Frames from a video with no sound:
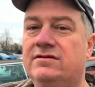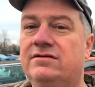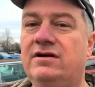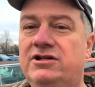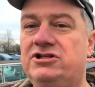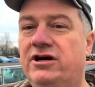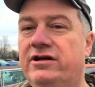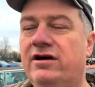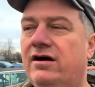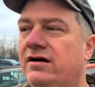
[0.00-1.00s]
to a
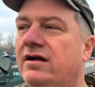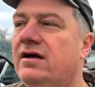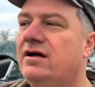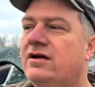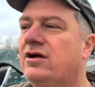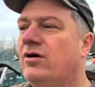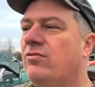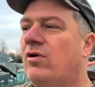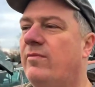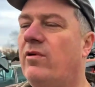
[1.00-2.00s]
junkyard, go
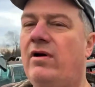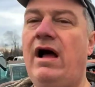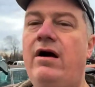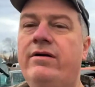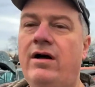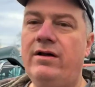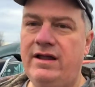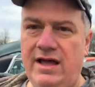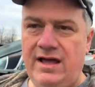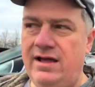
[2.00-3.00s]
roam around all
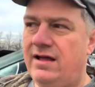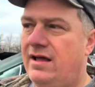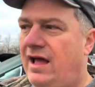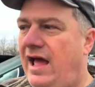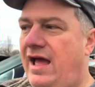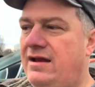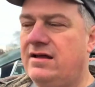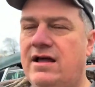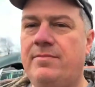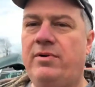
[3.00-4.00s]
day, and you
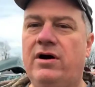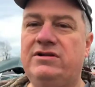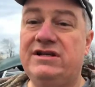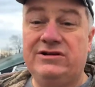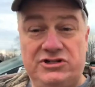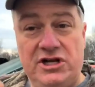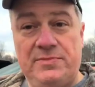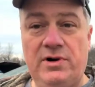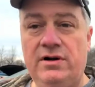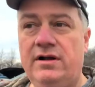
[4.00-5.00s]
can get parts and they're
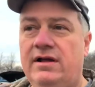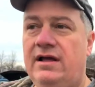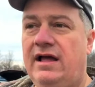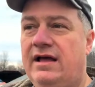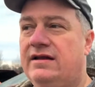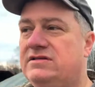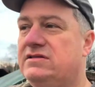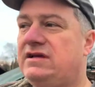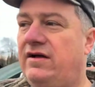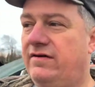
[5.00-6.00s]
cheaper. And this
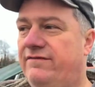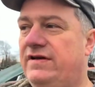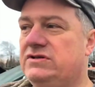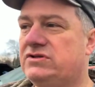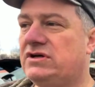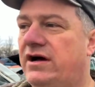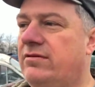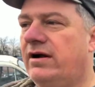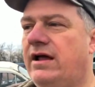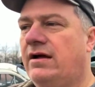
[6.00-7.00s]
is out at Feezles
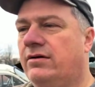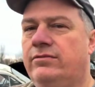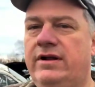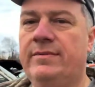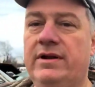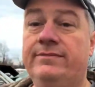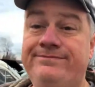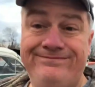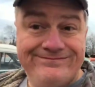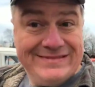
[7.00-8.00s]
Auto Wrecking. Oh, wait a
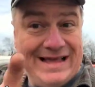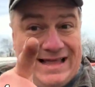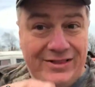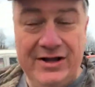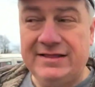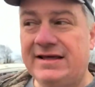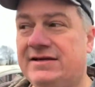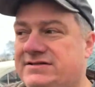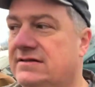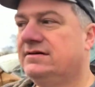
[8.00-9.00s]
minute. Look at
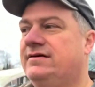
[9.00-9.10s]
this.